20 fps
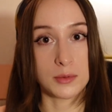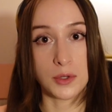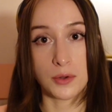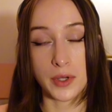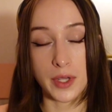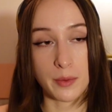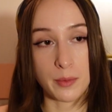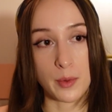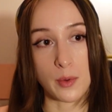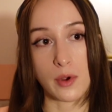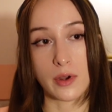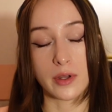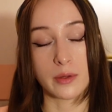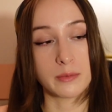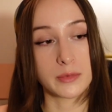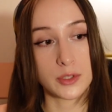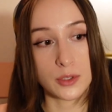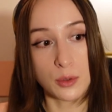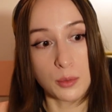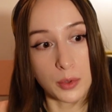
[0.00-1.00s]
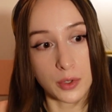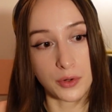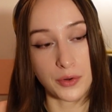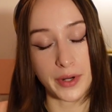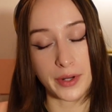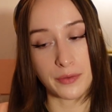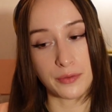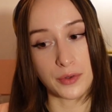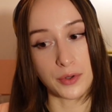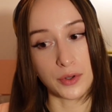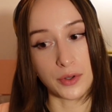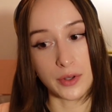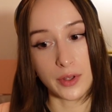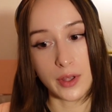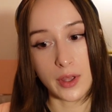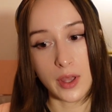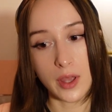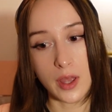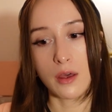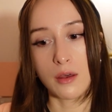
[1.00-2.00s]
Don't get me wrong, I'm super grateful,
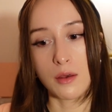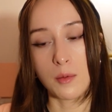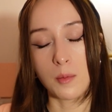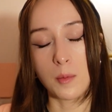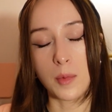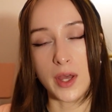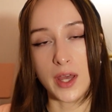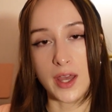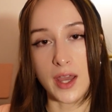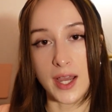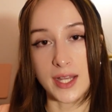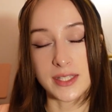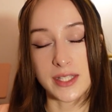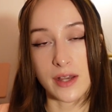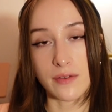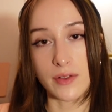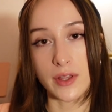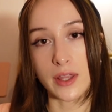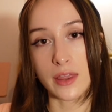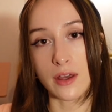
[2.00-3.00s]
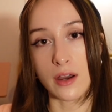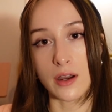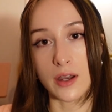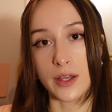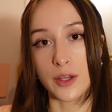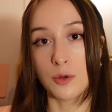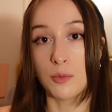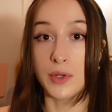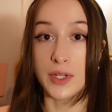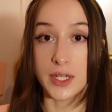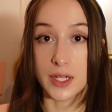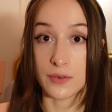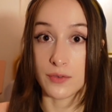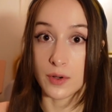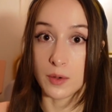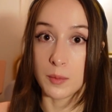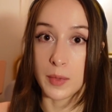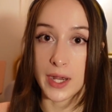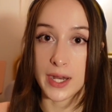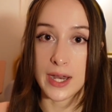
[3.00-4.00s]
but I definitely thought it'd be
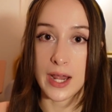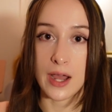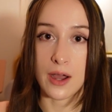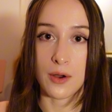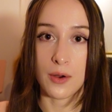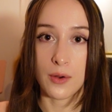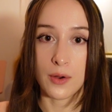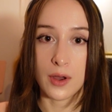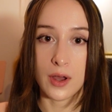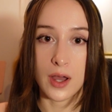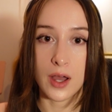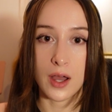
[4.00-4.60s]
different by now.